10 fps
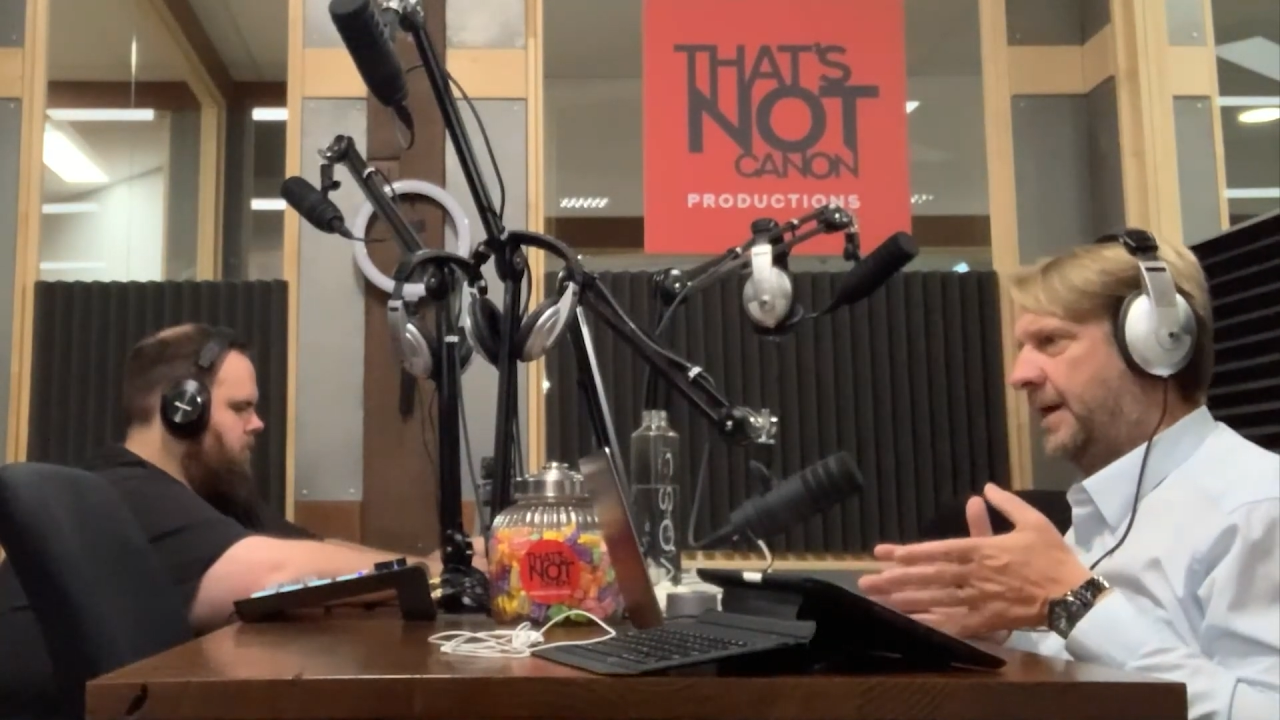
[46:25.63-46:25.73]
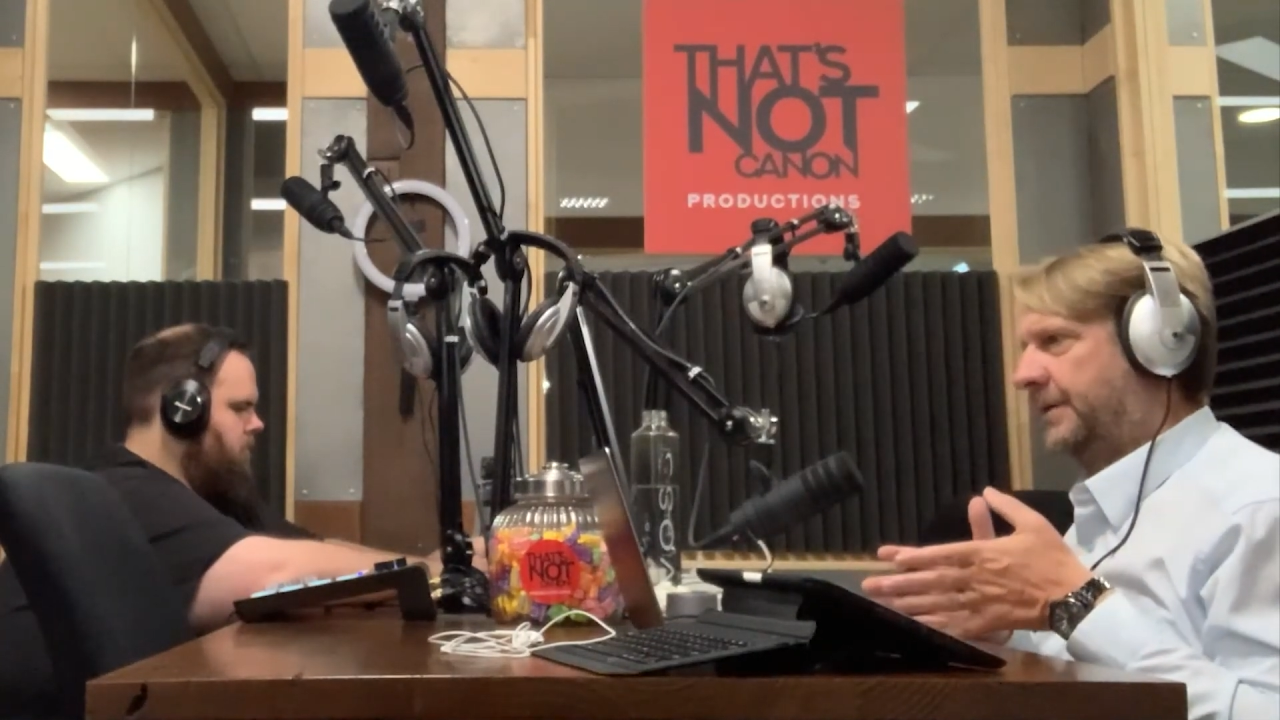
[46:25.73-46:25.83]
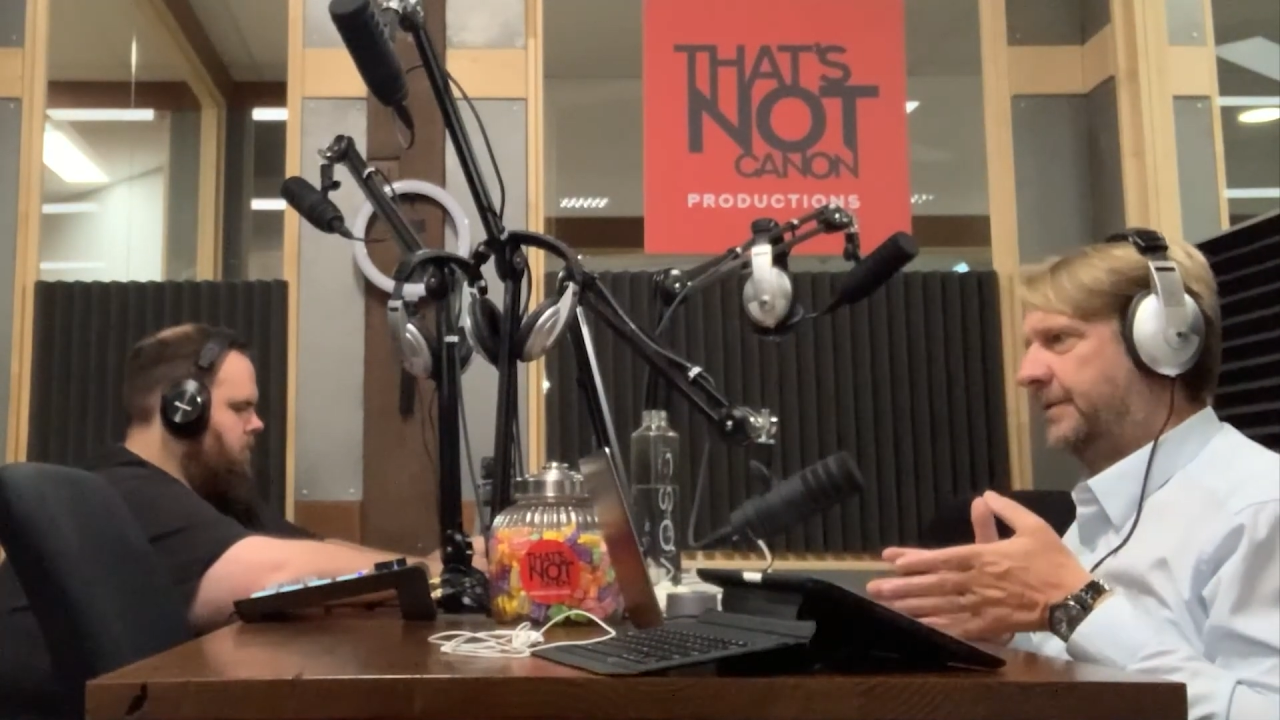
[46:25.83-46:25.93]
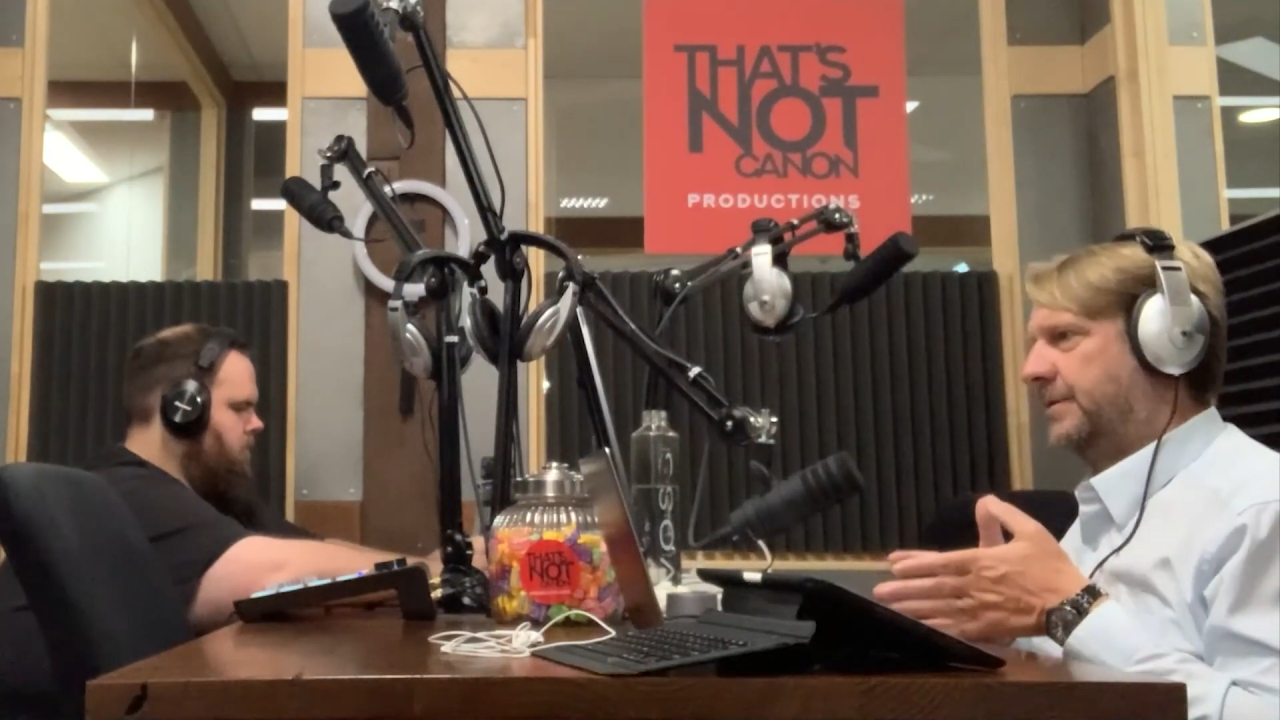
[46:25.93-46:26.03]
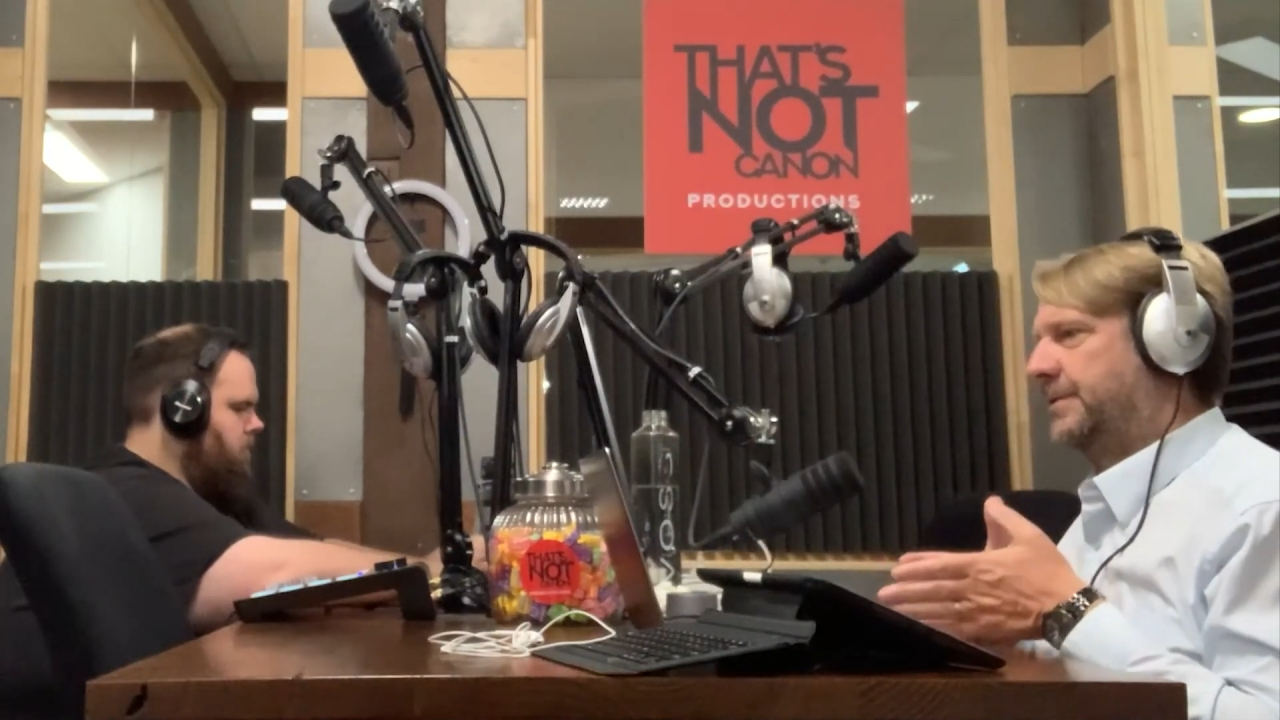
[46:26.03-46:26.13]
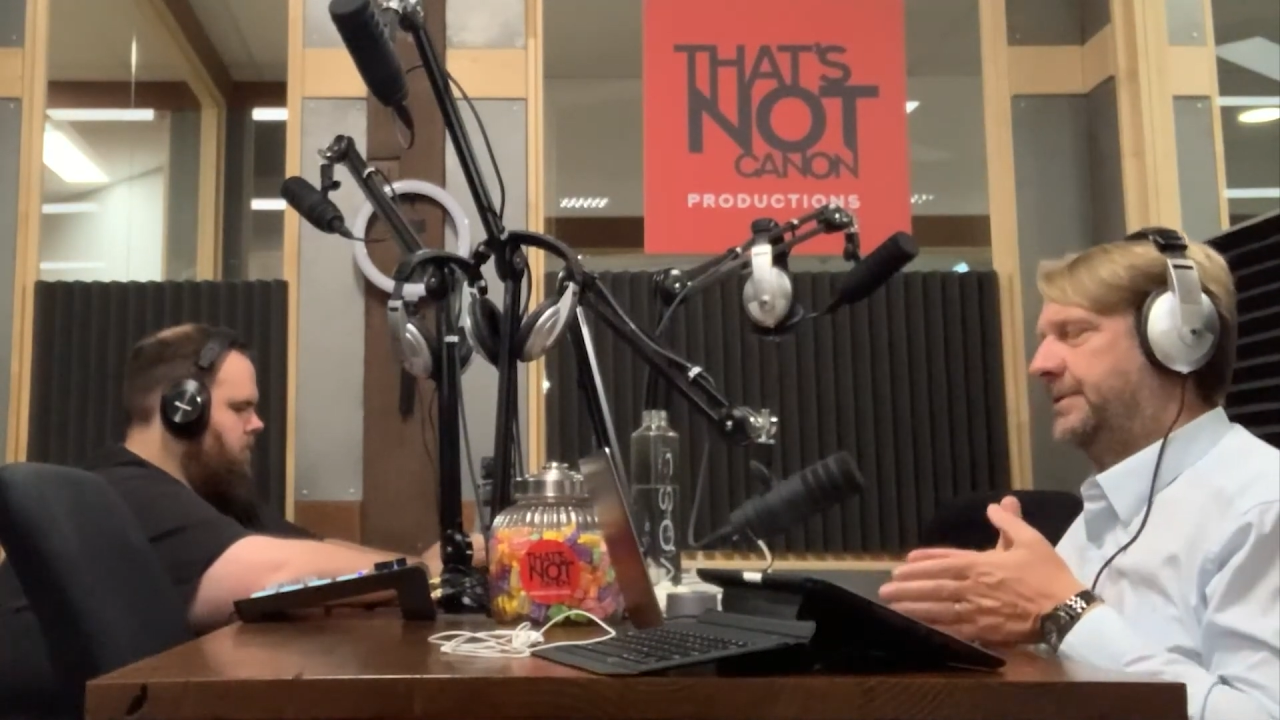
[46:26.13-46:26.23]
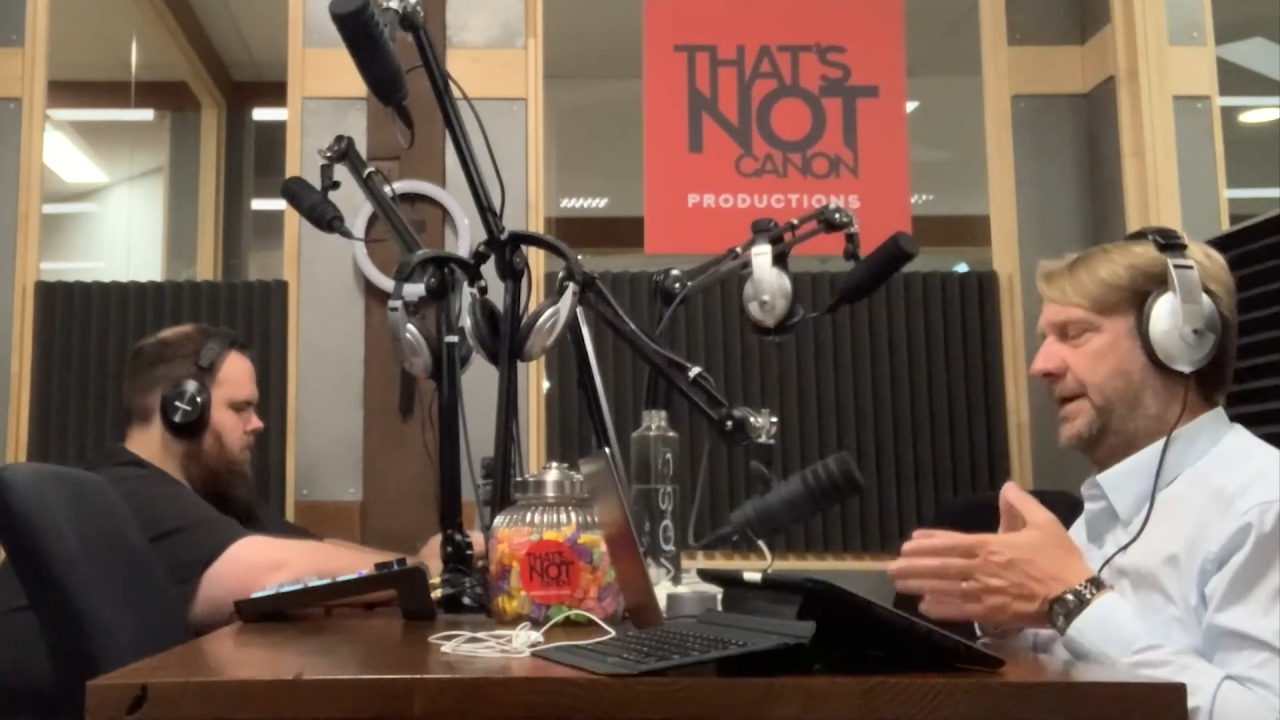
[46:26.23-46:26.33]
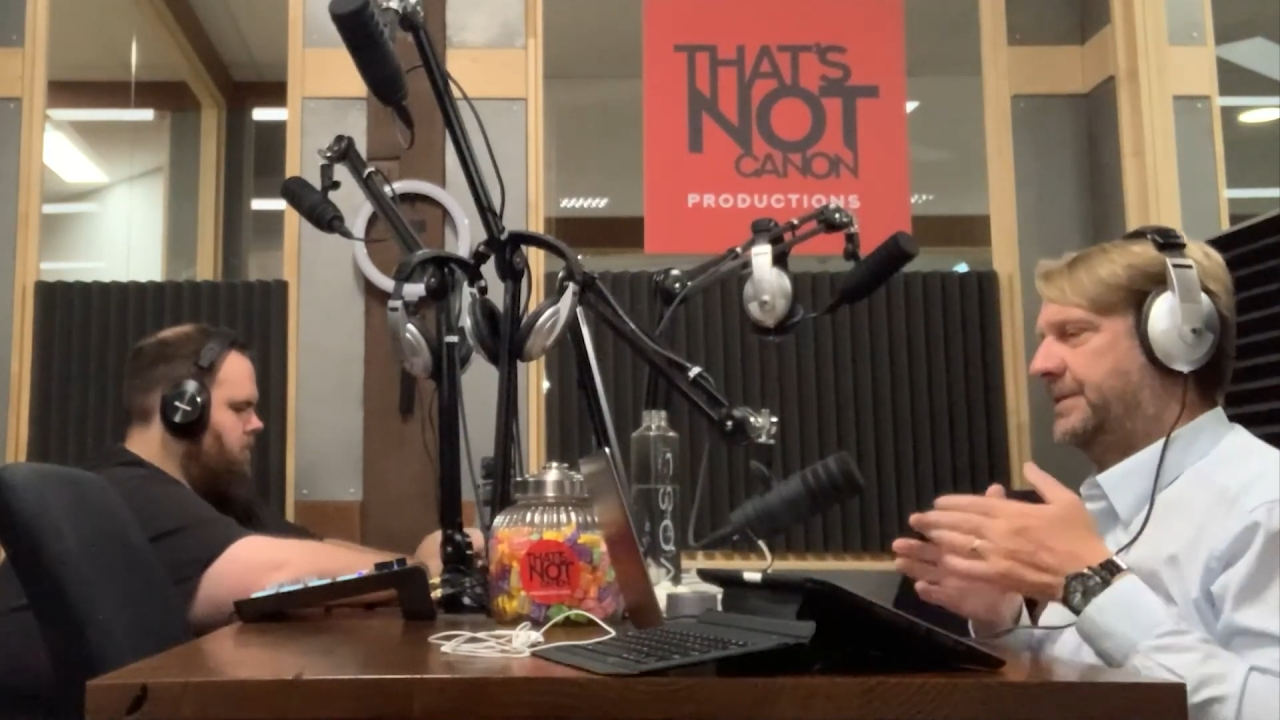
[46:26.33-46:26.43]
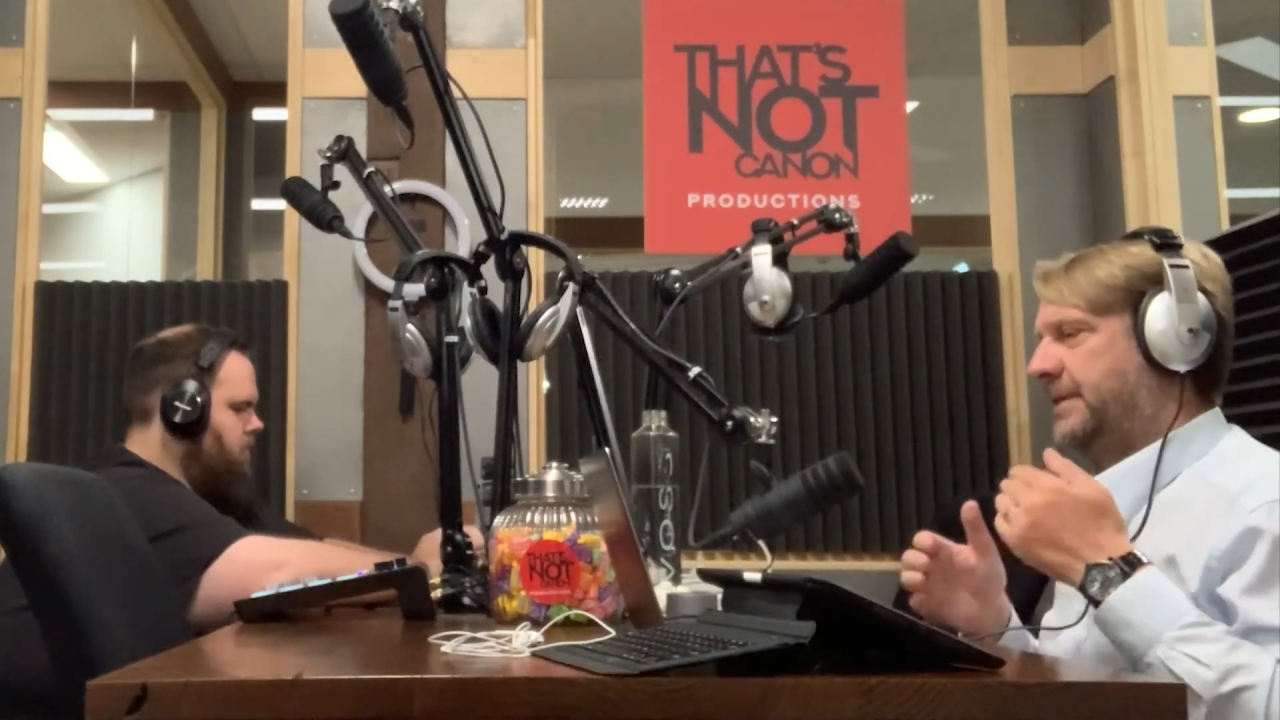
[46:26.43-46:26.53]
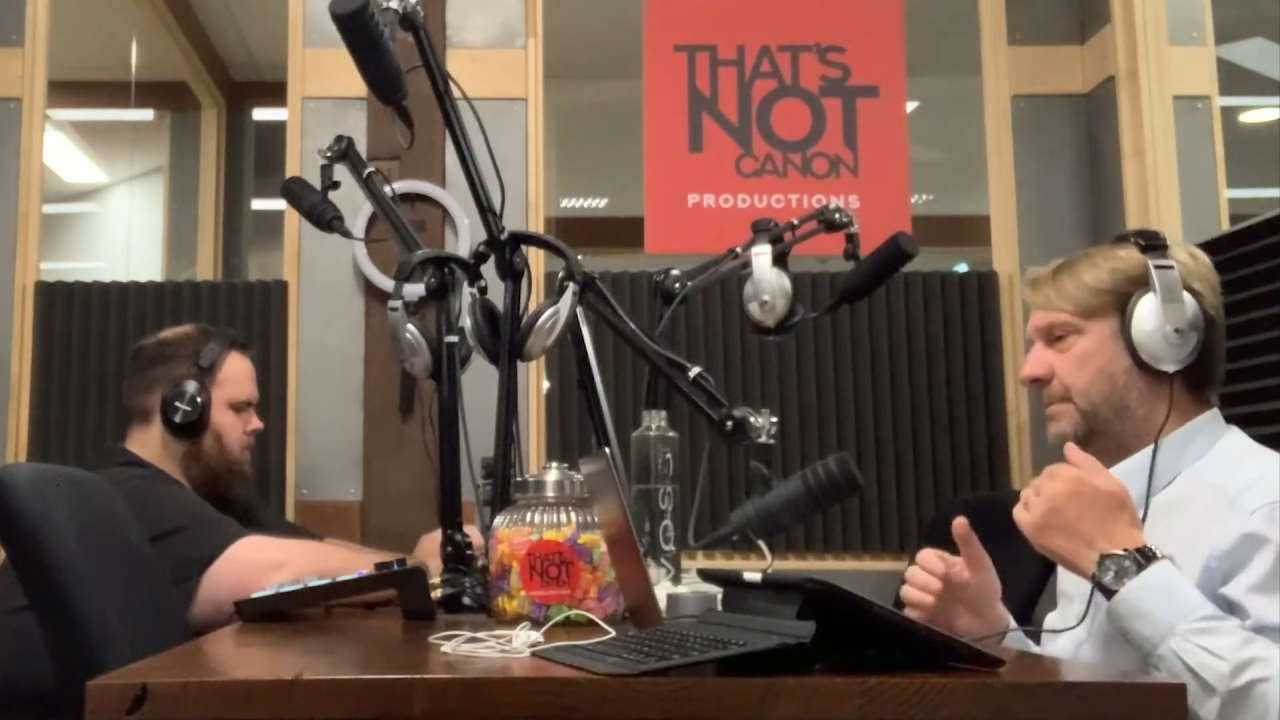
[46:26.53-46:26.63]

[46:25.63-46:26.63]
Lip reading: articles has